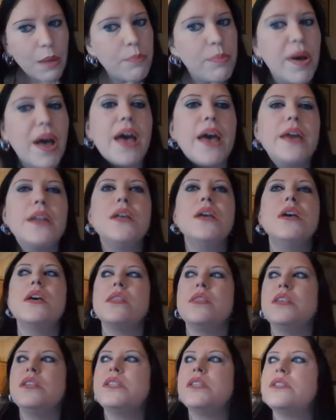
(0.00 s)
But
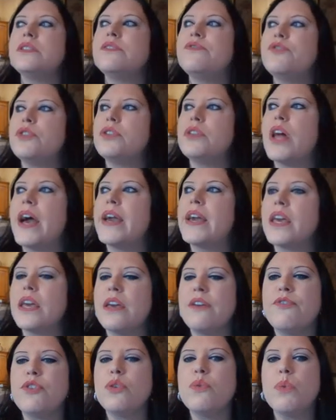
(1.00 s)
this is for like
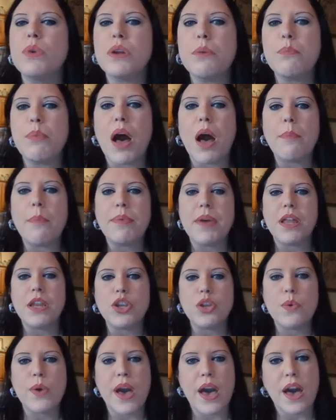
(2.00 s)
if you want to pop in
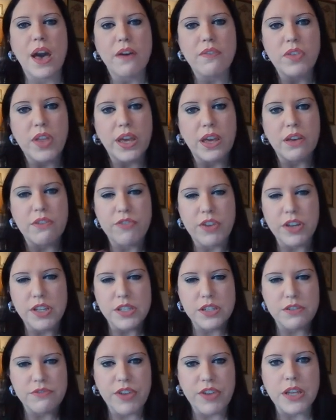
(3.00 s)
and you have like a
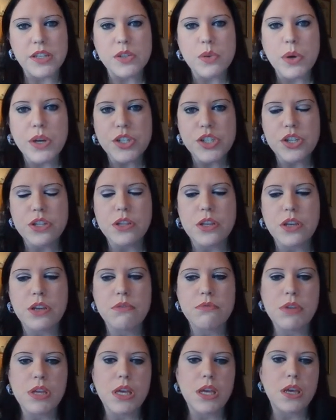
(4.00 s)
face-to-face question that
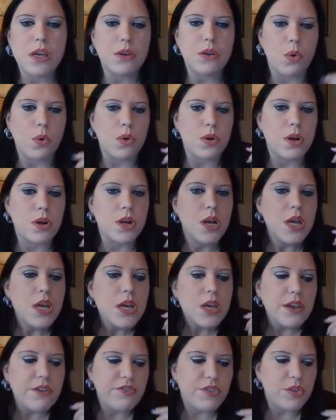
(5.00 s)
you need, or
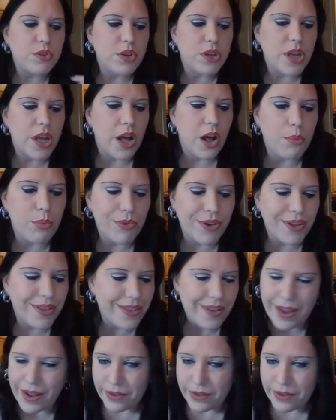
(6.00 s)
if you need help with,